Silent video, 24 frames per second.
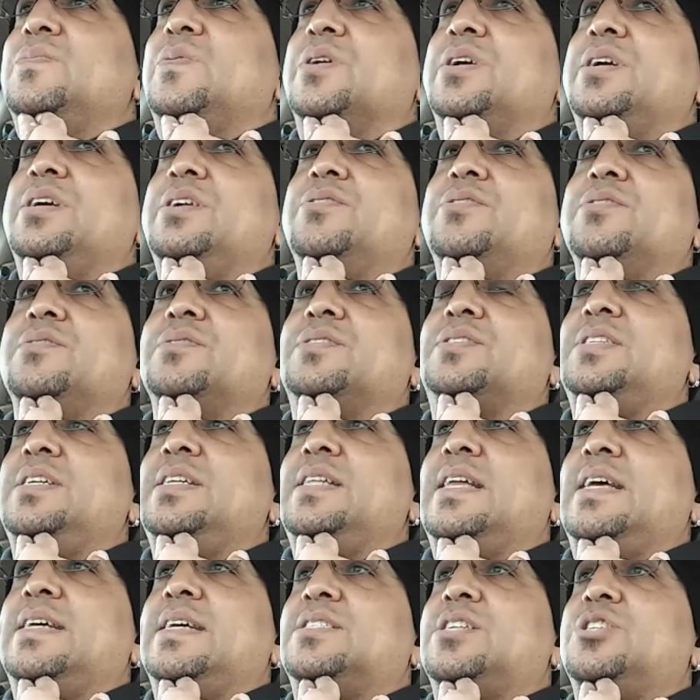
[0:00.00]
we're either
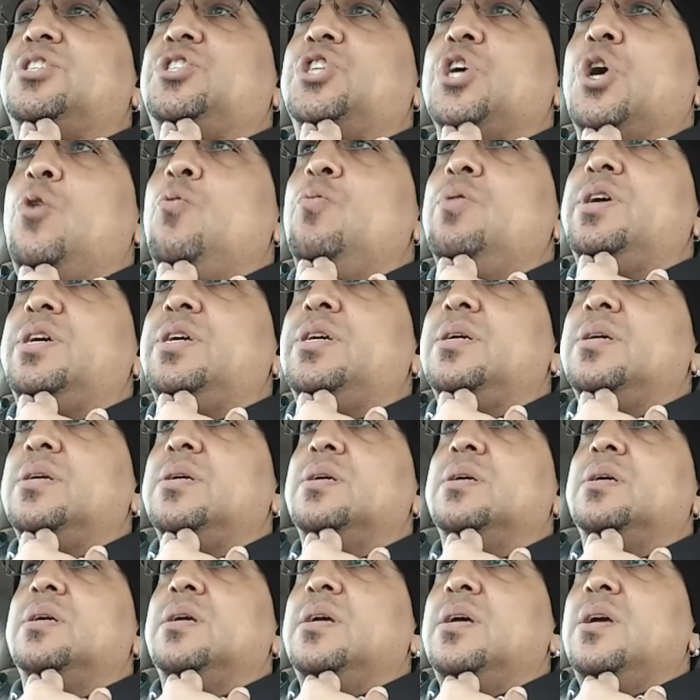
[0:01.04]
seen as the joke
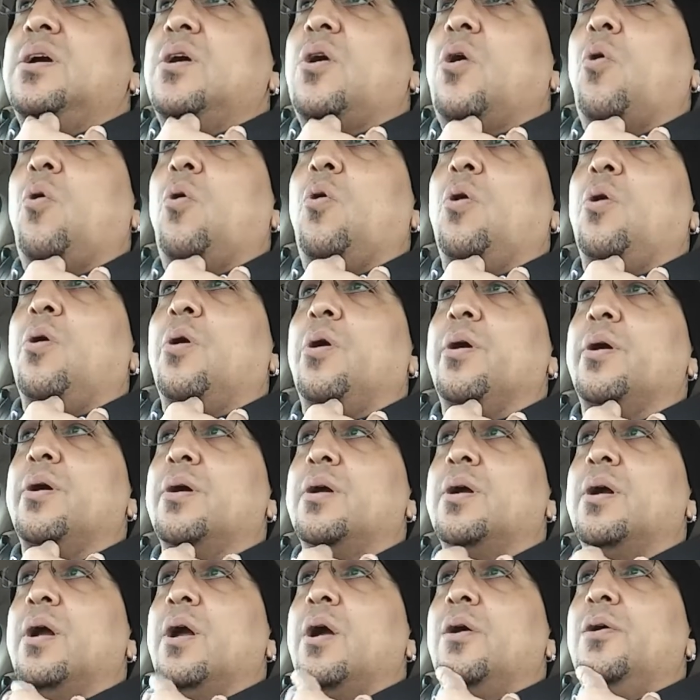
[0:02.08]

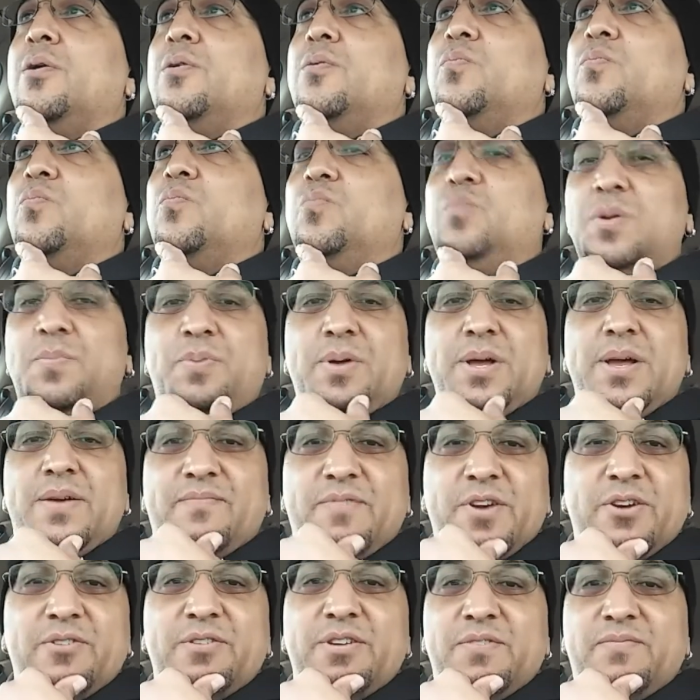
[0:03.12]
or we
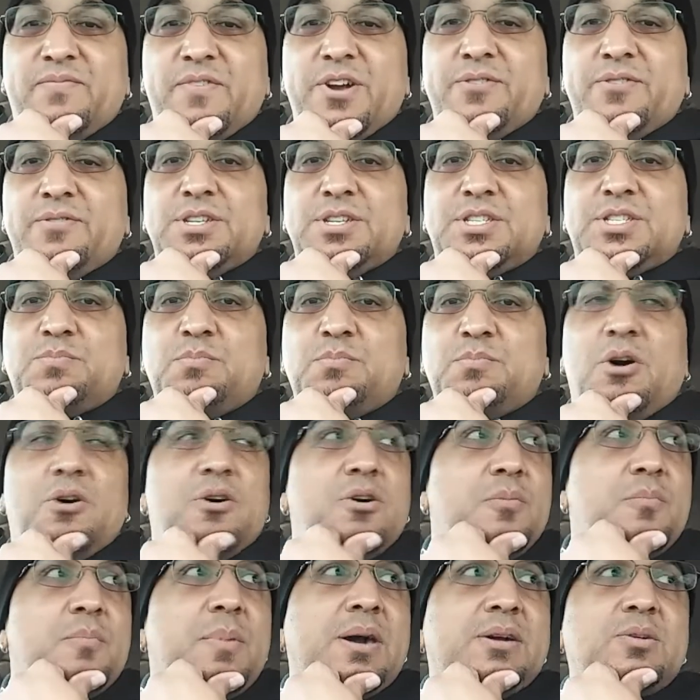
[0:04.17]
play very, very
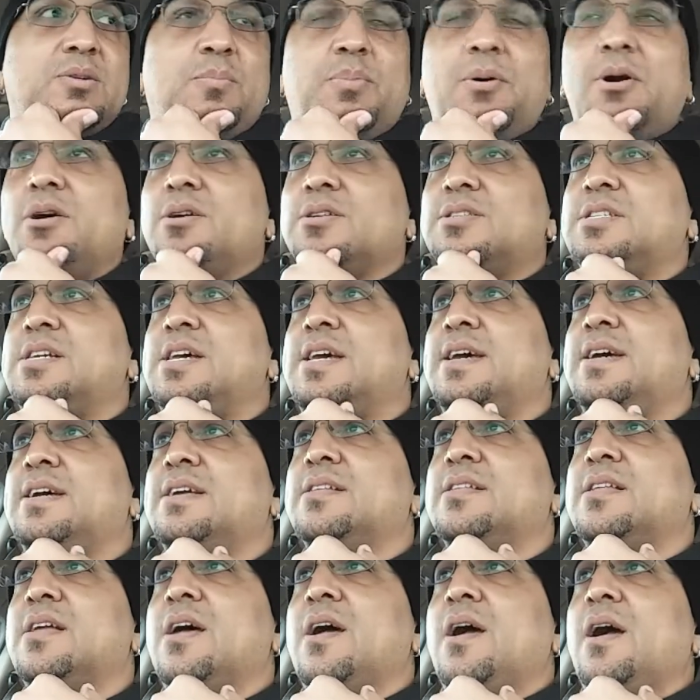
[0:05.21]
small minor parts,
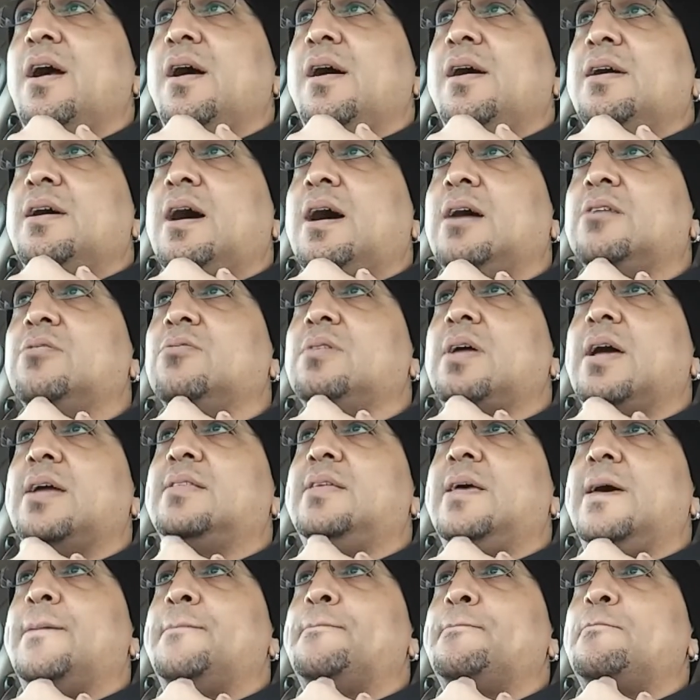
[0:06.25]
and I don't
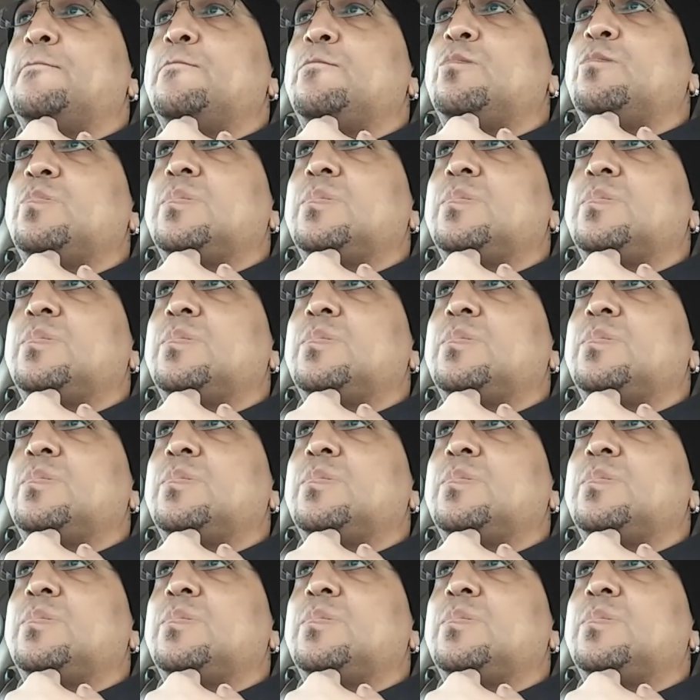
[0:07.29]
like that.